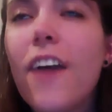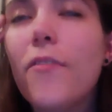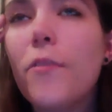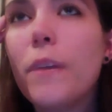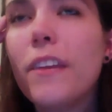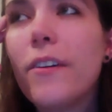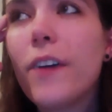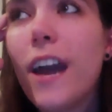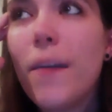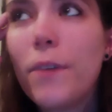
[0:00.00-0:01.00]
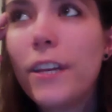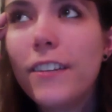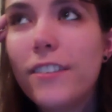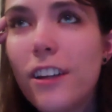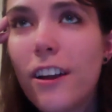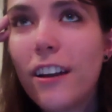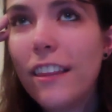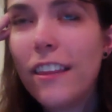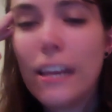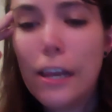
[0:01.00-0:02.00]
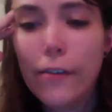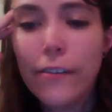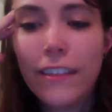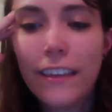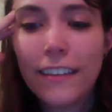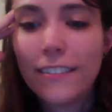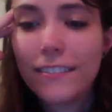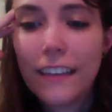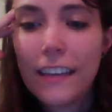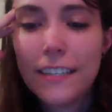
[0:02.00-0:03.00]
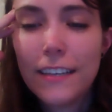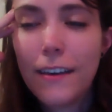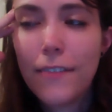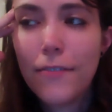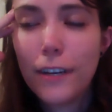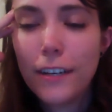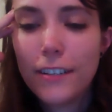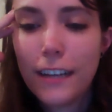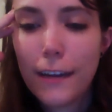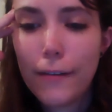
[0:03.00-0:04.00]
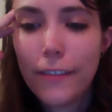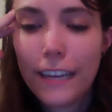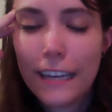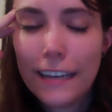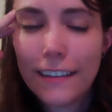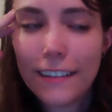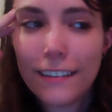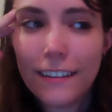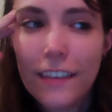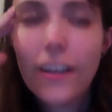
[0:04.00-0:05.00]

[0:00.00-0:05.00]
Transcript: for me though, I wouldn't start anything new with it until I finished it, I don't think. If I